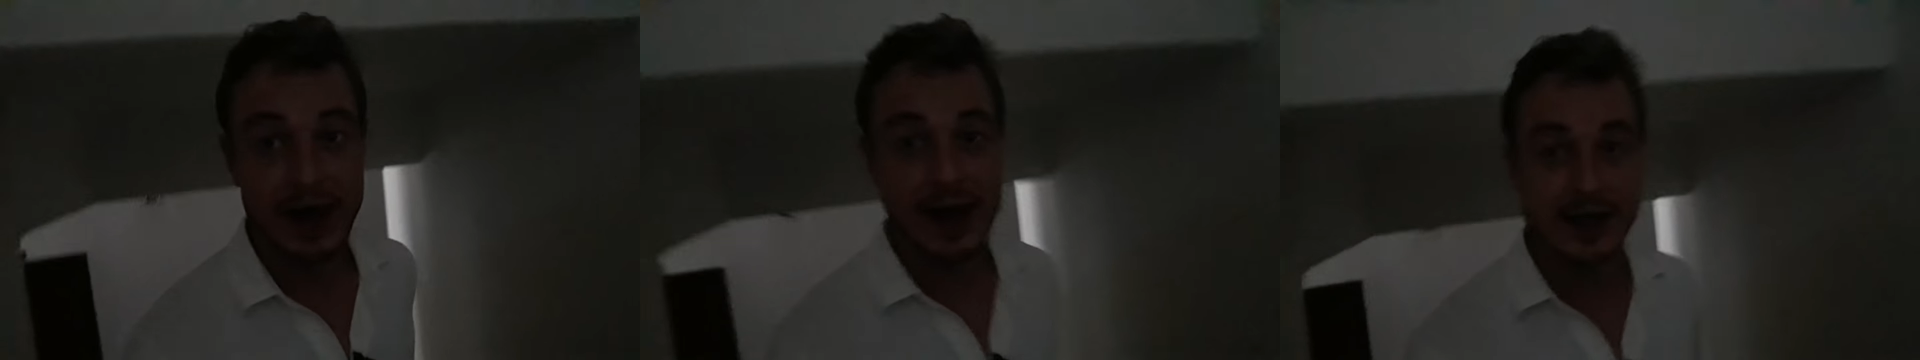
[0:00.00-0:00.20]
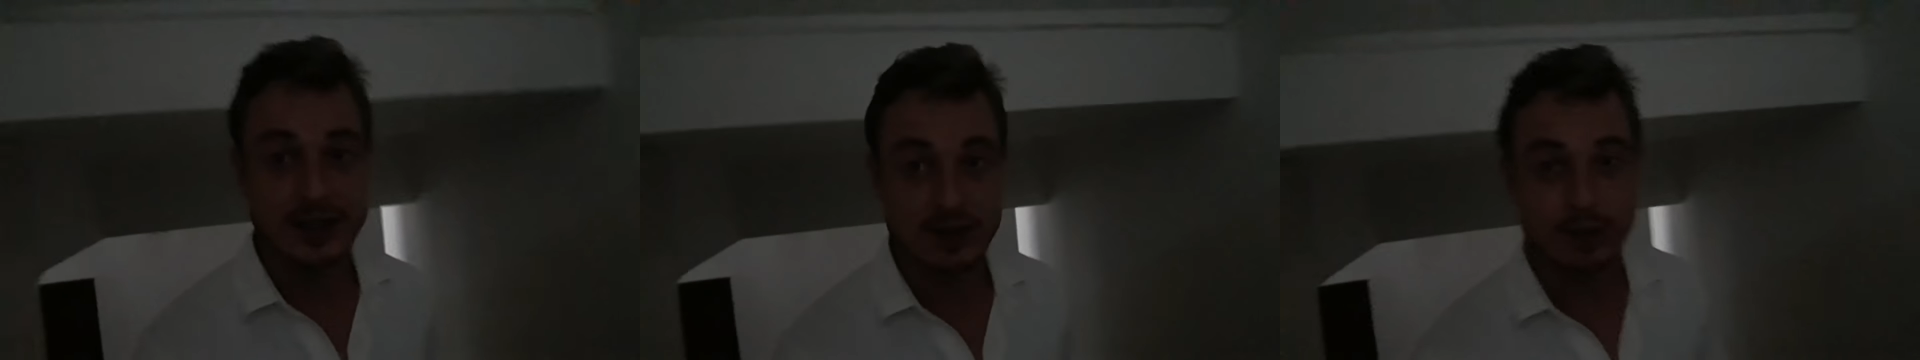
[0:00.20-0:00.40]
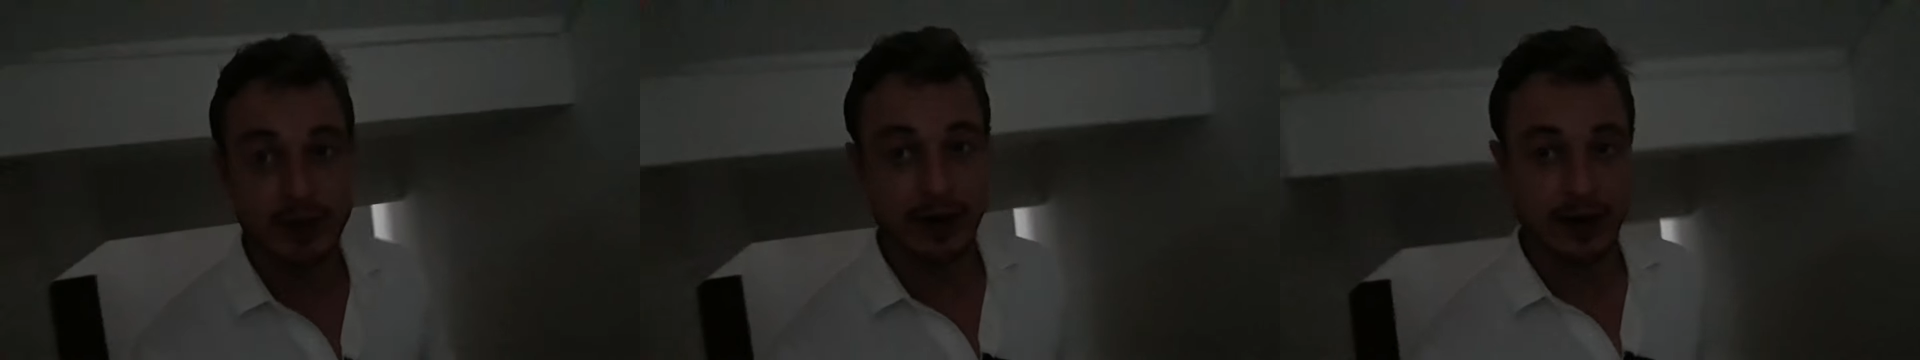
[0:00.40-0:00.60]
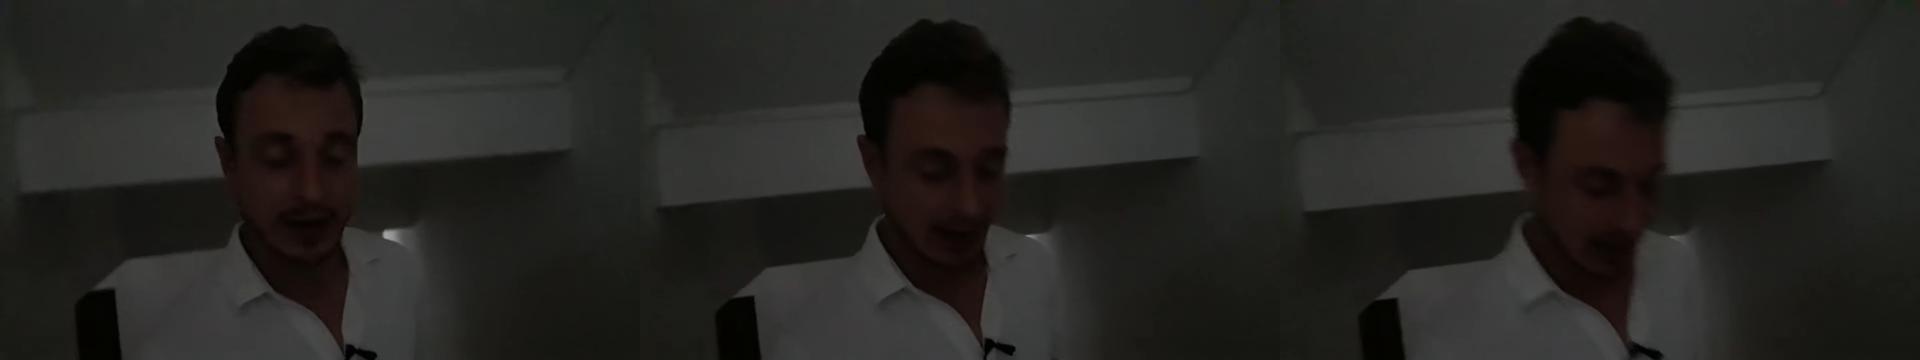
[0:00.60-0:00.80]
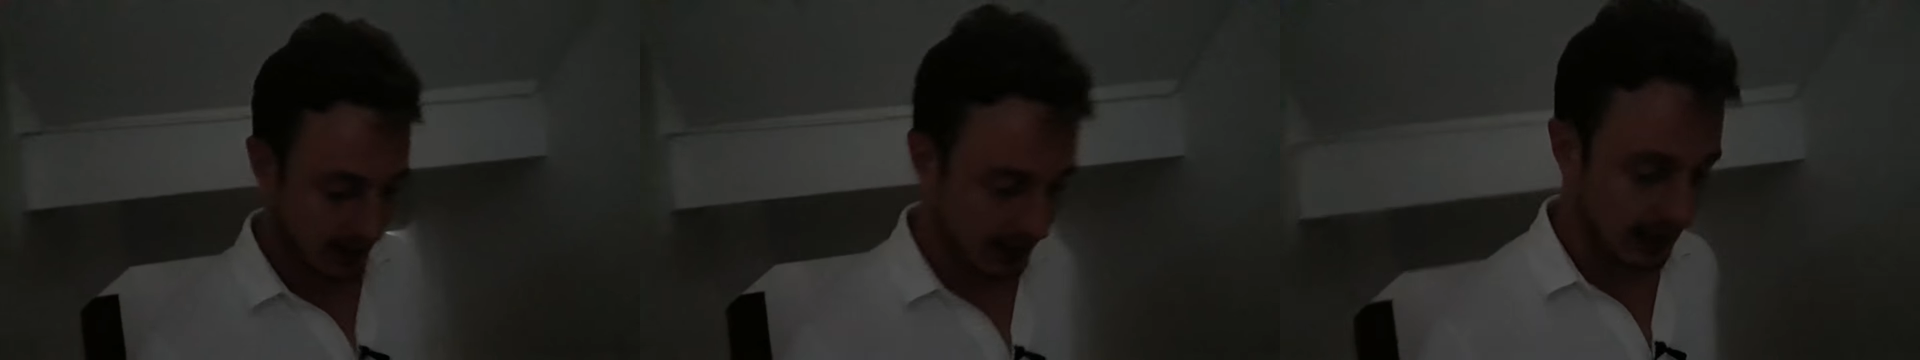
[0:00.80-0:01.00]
the past, but